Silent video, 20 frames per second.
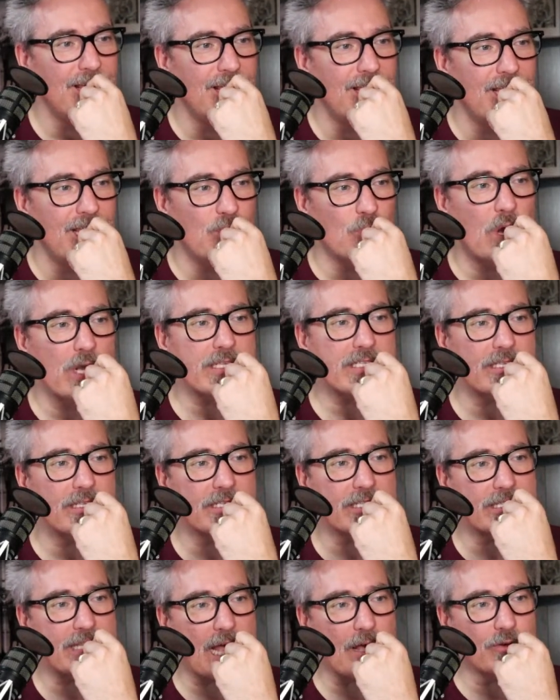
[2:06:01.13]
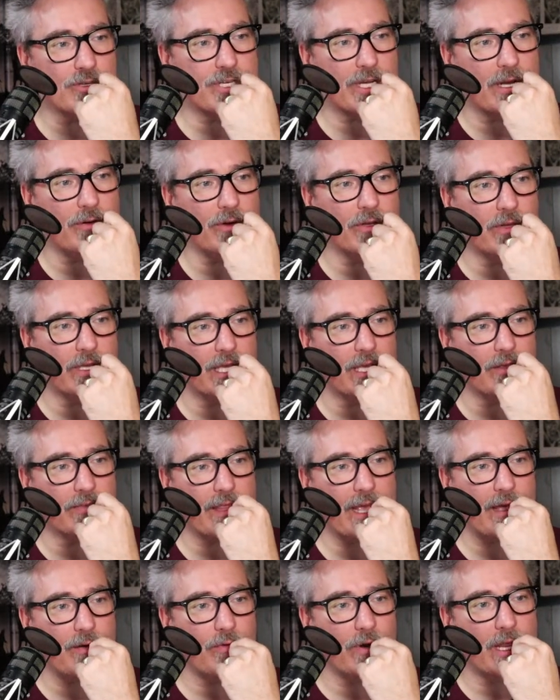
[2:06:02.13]
He wants nostalgia. I really get
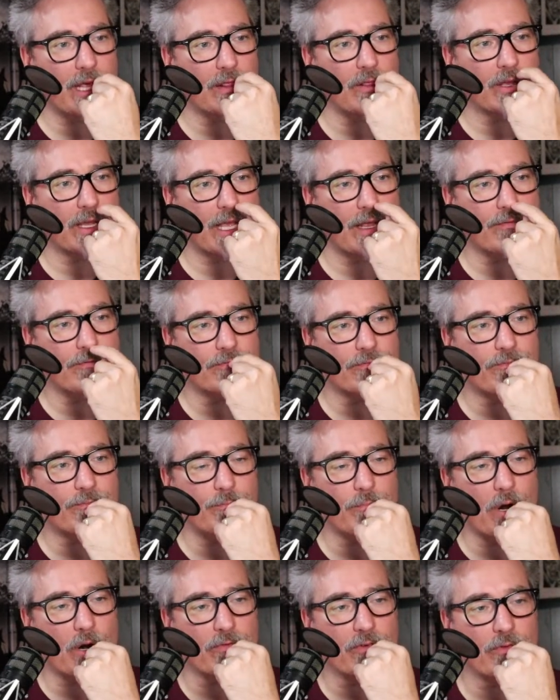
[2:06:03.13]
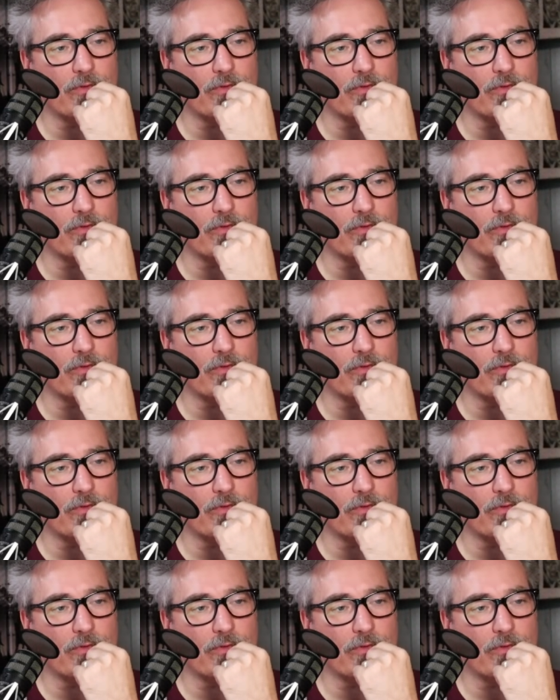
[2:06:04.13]
that when I look at Marvel